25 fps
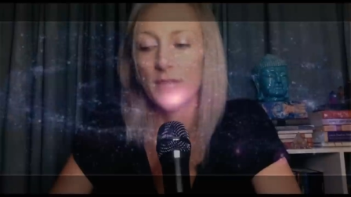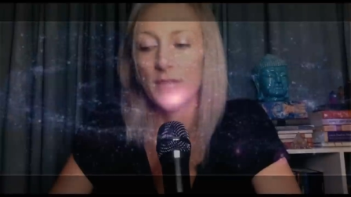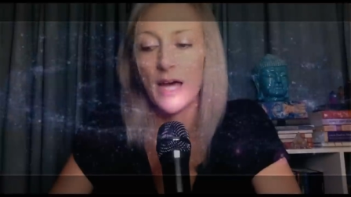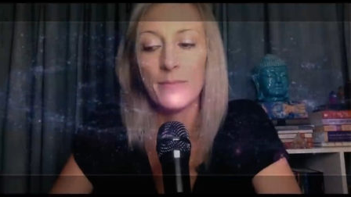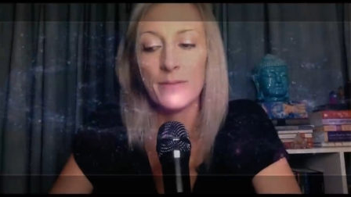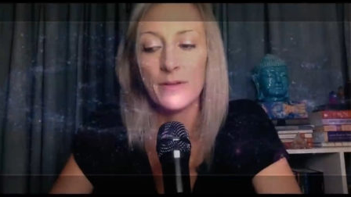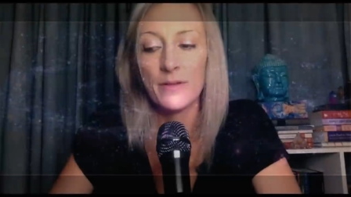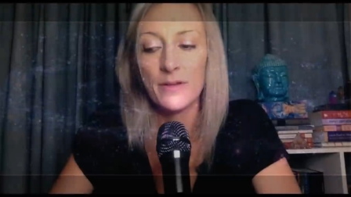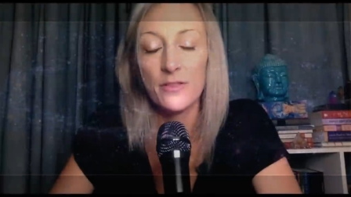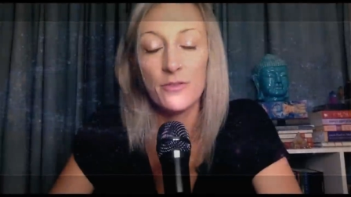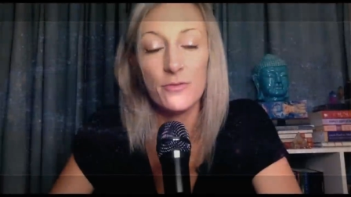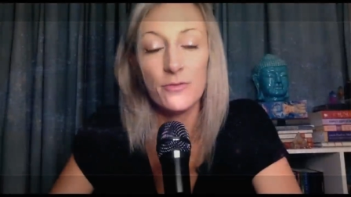
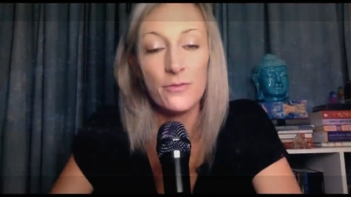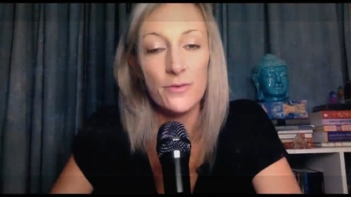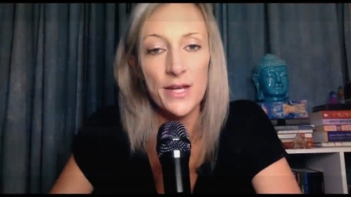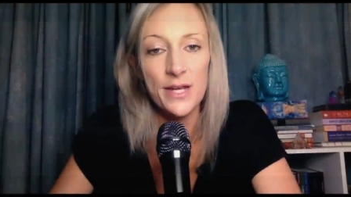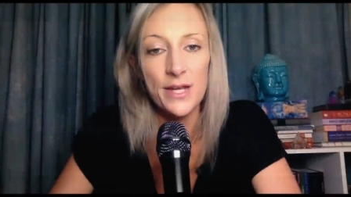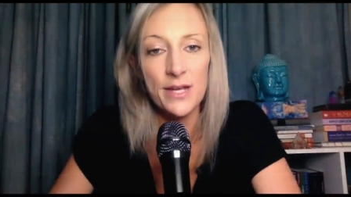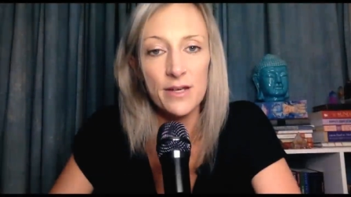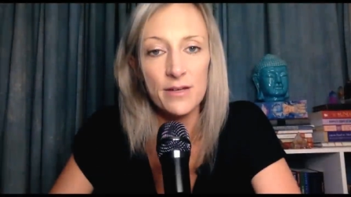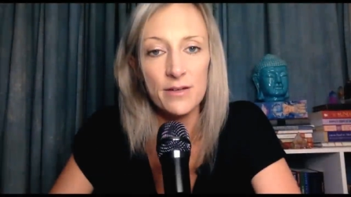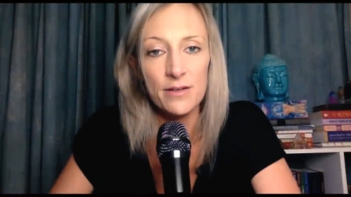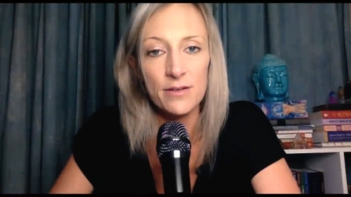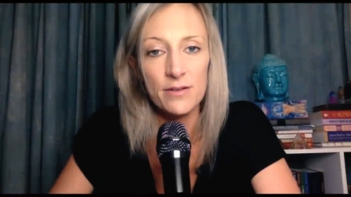Tablet
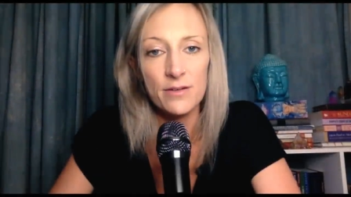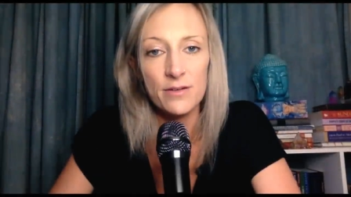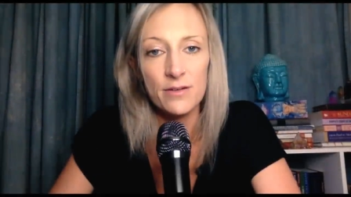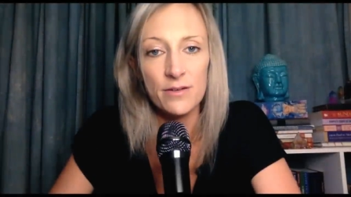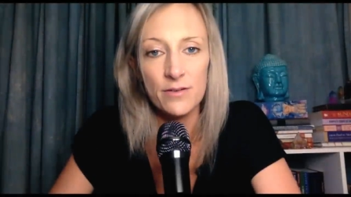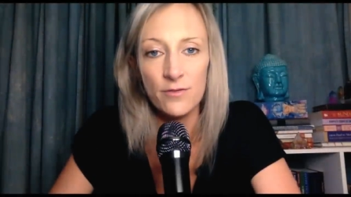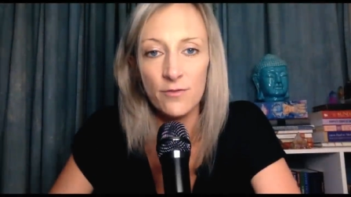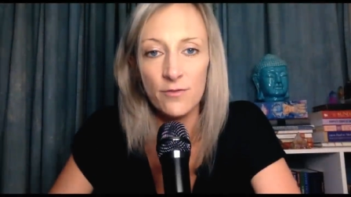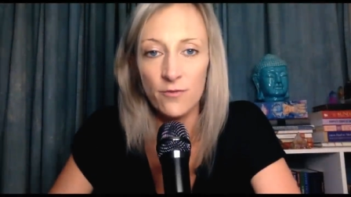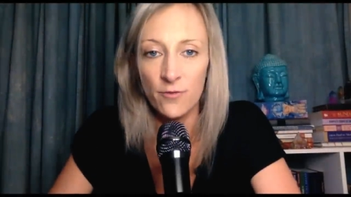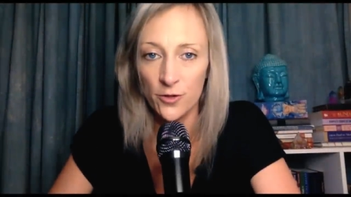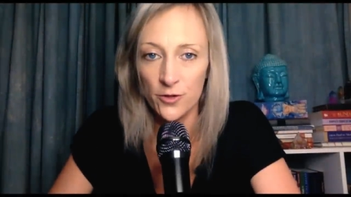3,
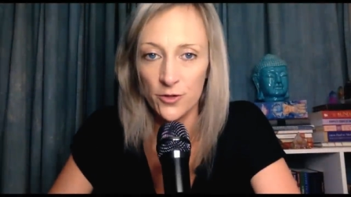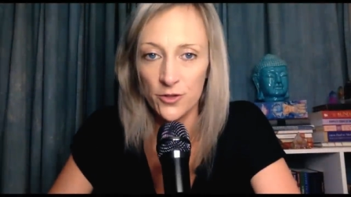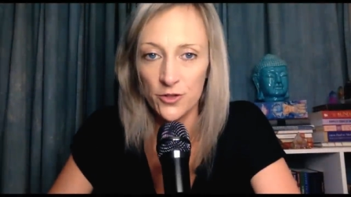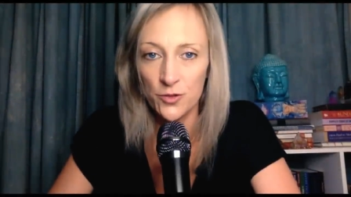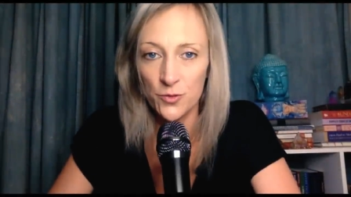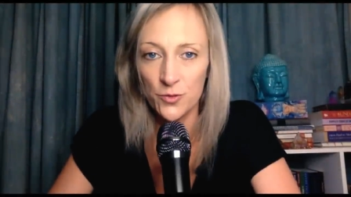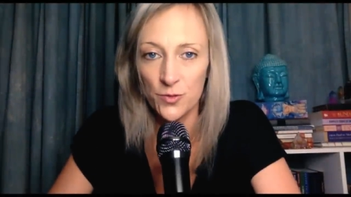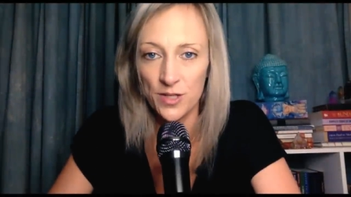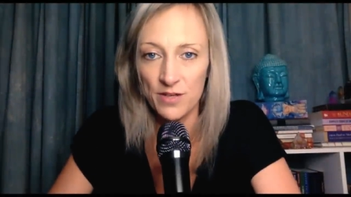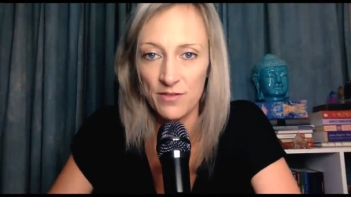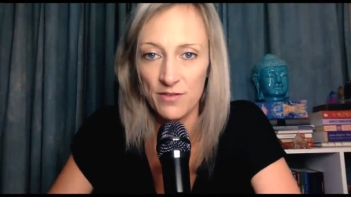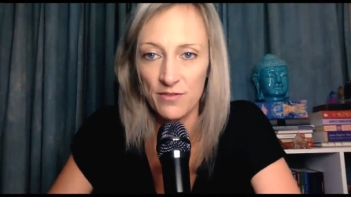verse
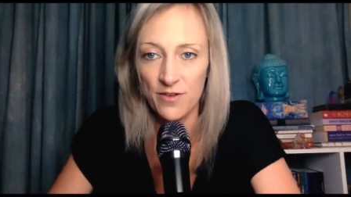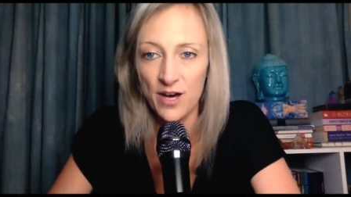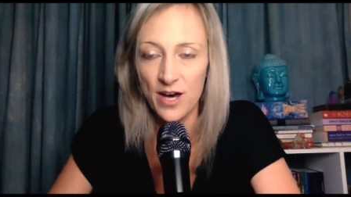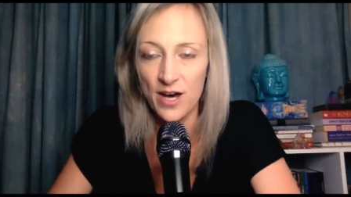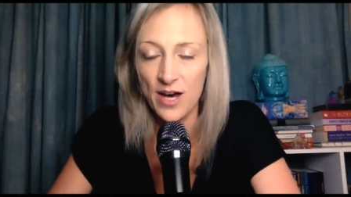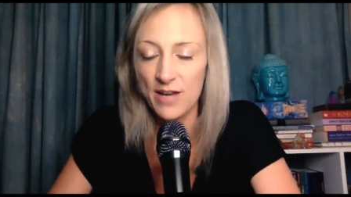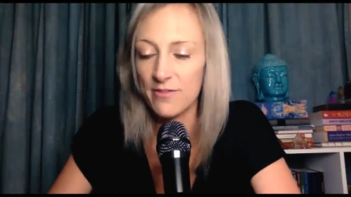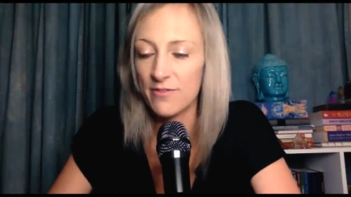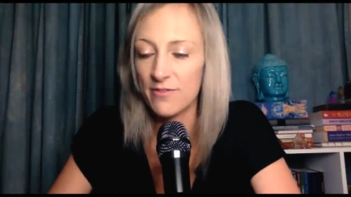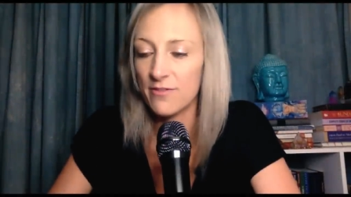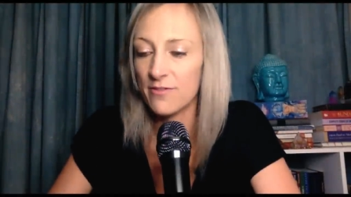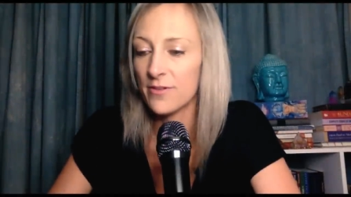
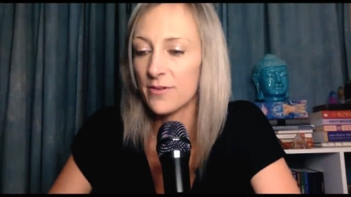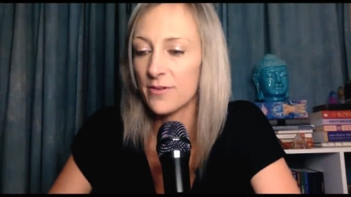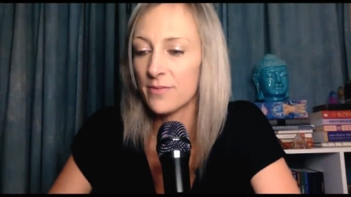25.